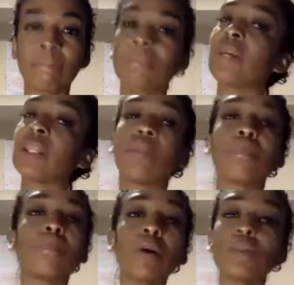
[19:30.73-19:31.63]
But the
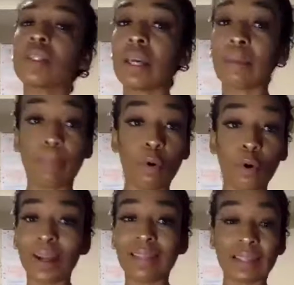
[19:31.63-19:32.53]
most
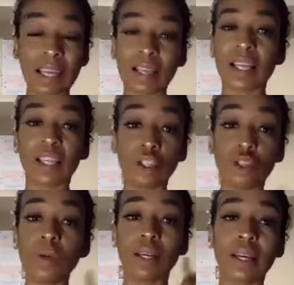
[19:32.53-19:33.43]
important things that you
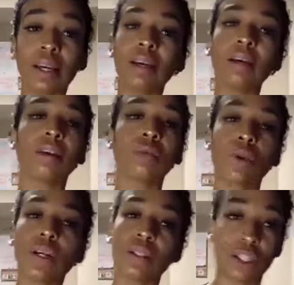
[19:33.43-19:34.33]
can hear are the
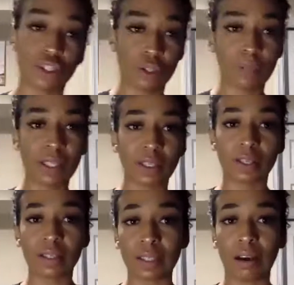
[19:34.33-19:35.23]
words that you speak to
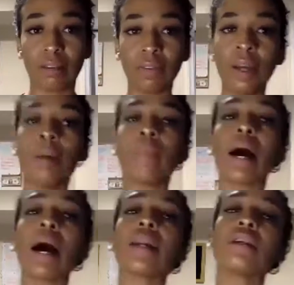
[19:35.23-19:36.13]
yourself. But
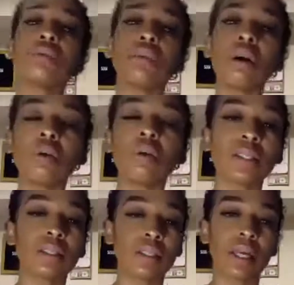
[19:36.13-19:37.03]
how do you know what
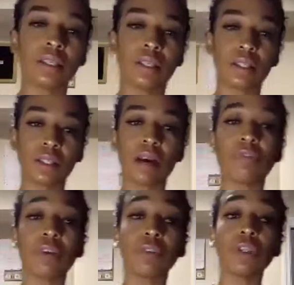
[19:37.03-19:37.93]
to say to
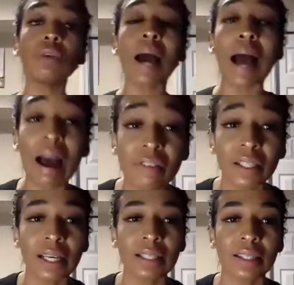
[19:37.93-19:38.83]
yourself if you
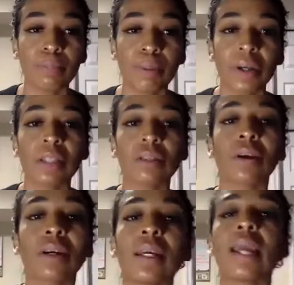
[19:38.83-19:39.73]
haven't experienced
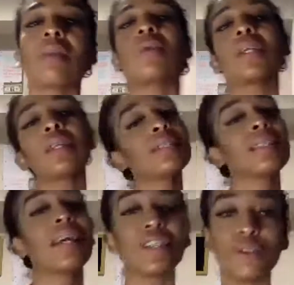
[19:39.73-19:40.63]
or gained what it is
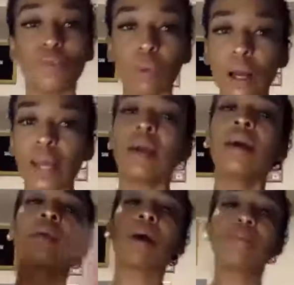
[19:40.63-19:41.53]
that you want?
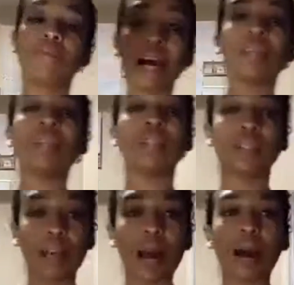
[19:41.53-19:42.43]
By finding the
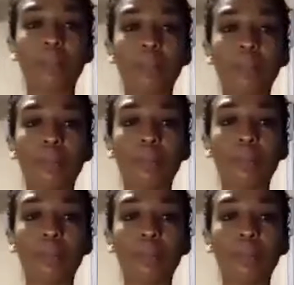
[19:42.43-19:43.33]
top
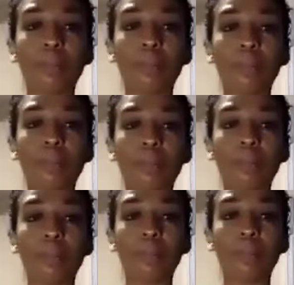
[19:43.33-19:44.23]
earners,